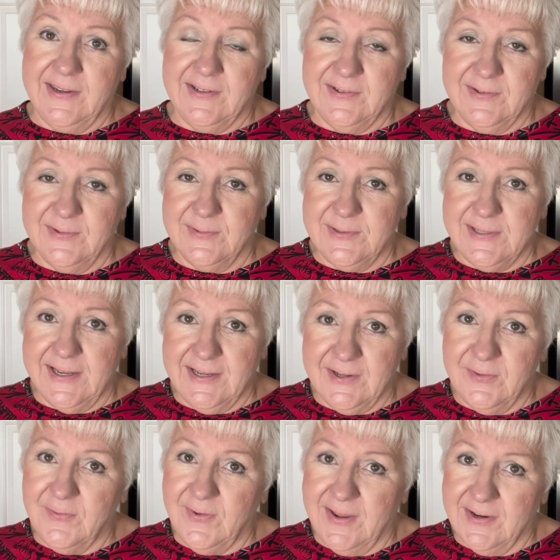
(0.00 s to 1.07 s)
to take
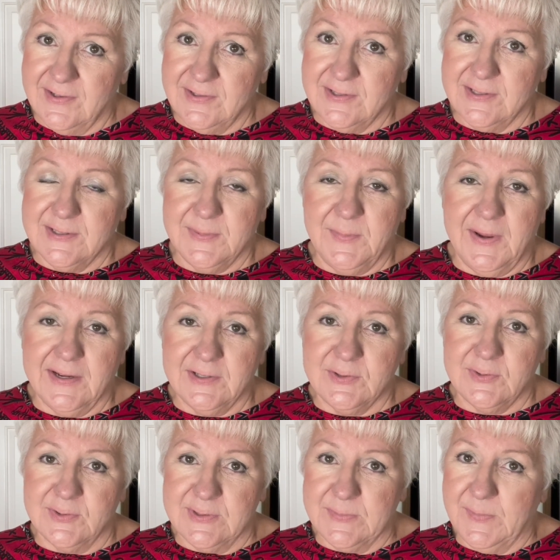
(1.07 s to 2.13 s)
advantage of some
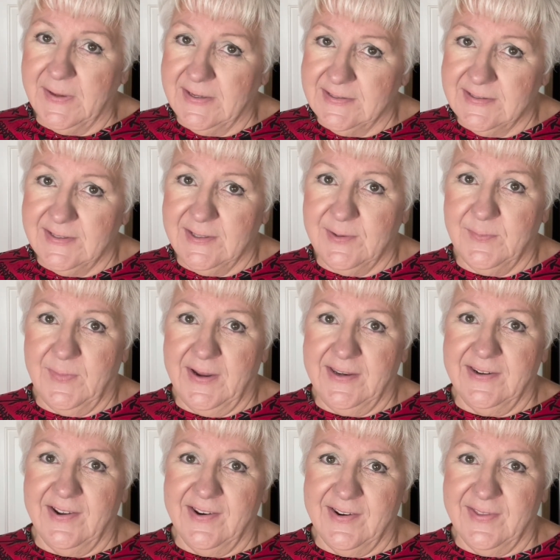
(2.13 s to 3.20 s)
extra space that you might
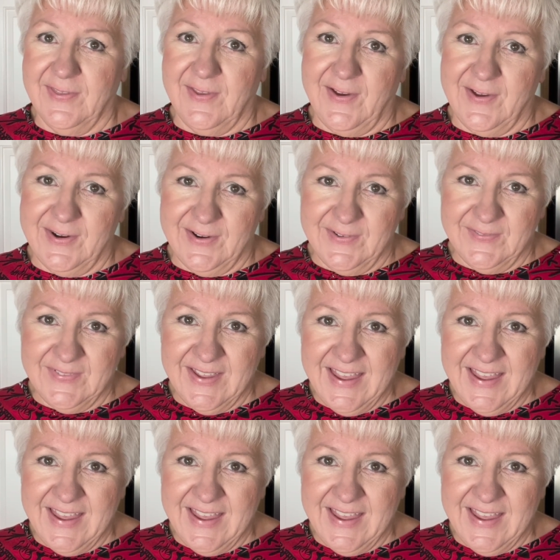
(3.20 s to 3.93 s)
not have thought of.